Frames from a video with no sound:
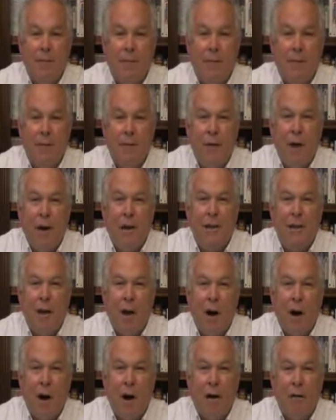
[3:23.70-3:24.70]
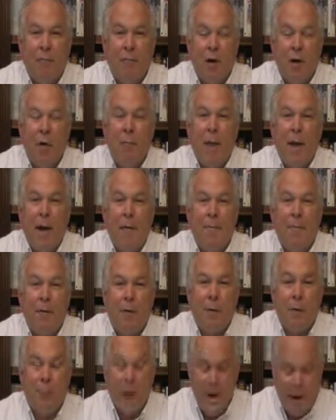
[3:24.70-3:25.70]
finish our roadmap
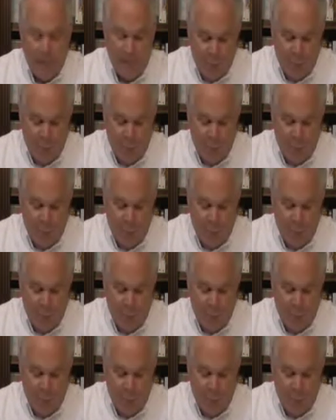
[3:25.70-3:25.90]
for week